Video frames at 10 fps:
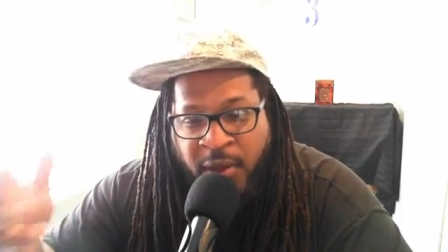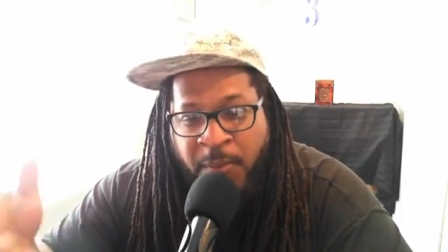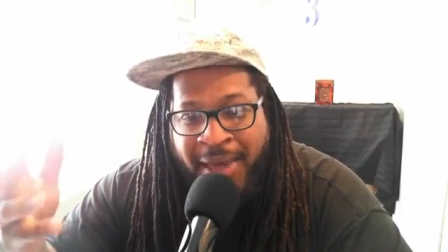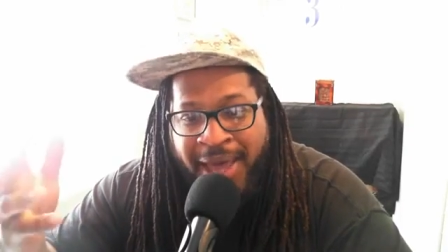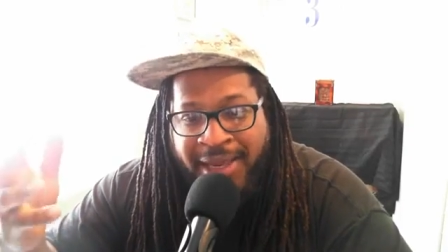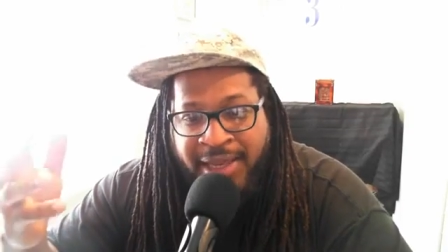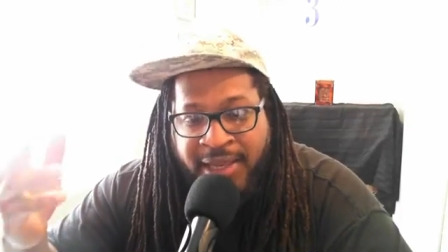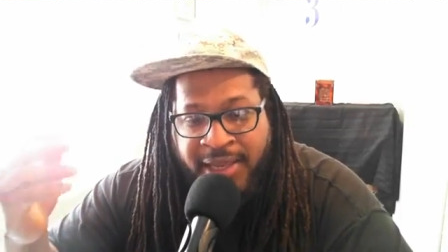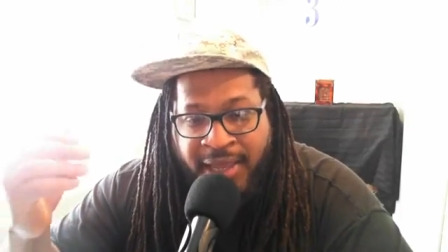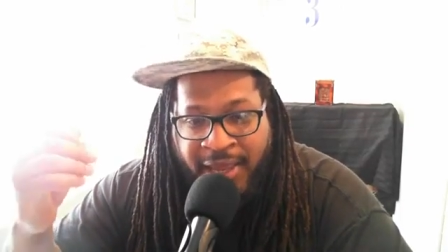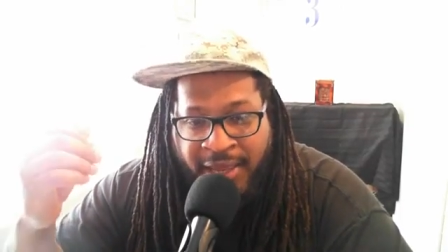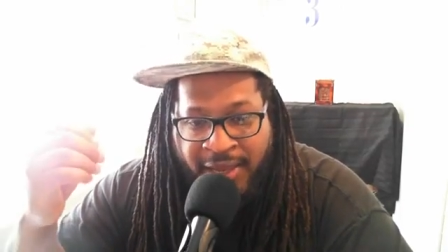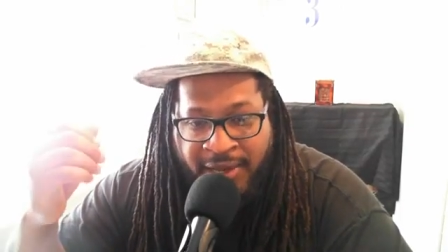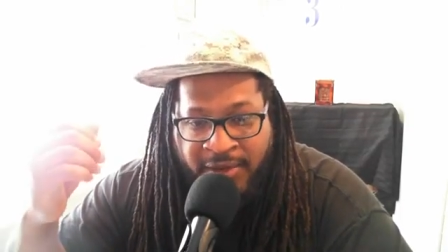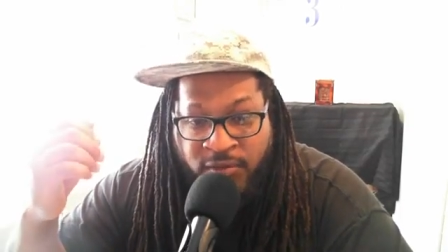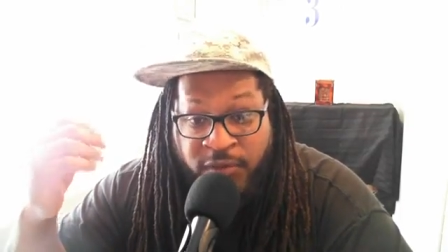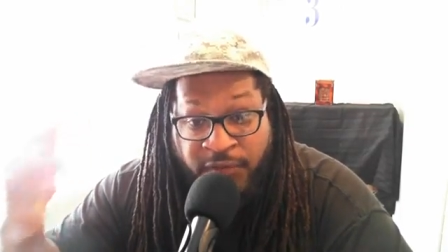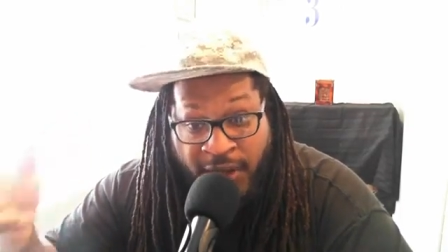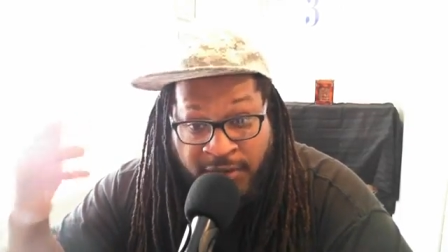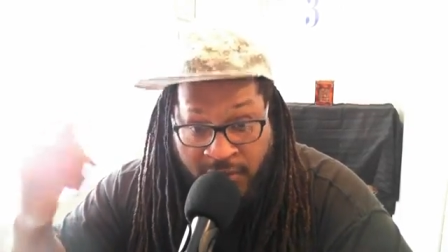Go back and
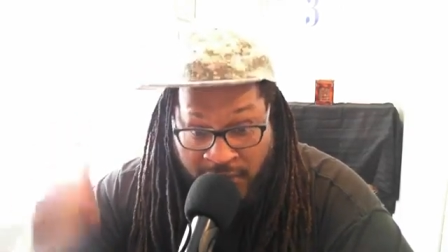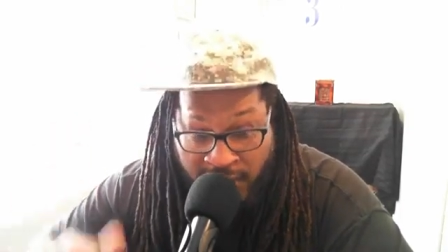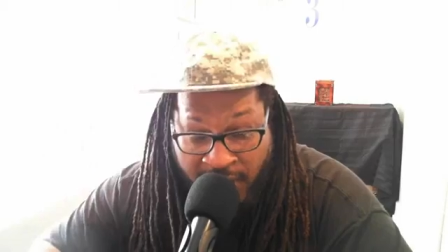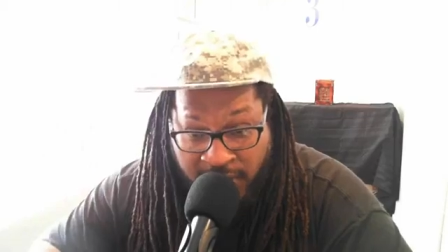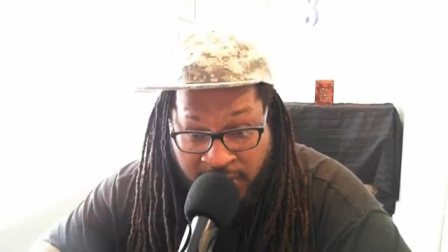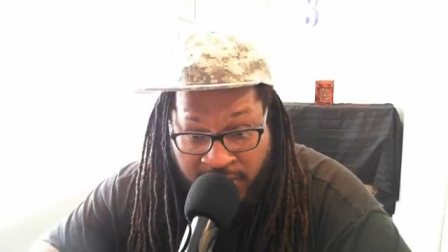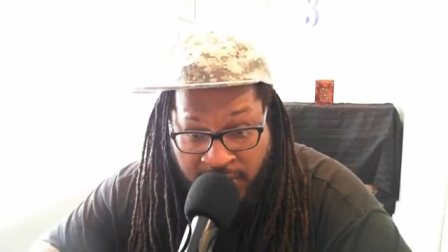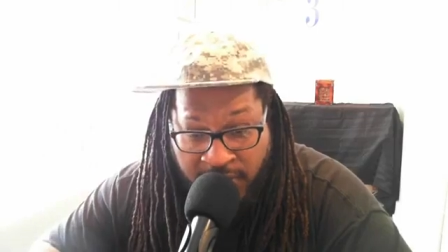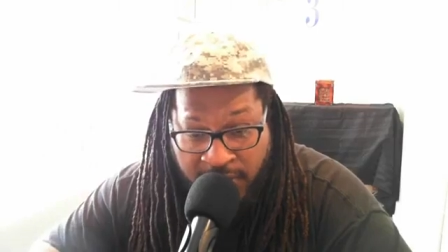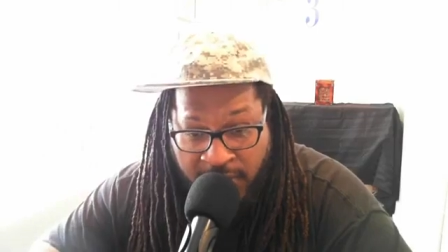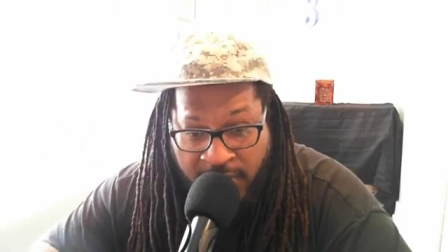reflect on that answer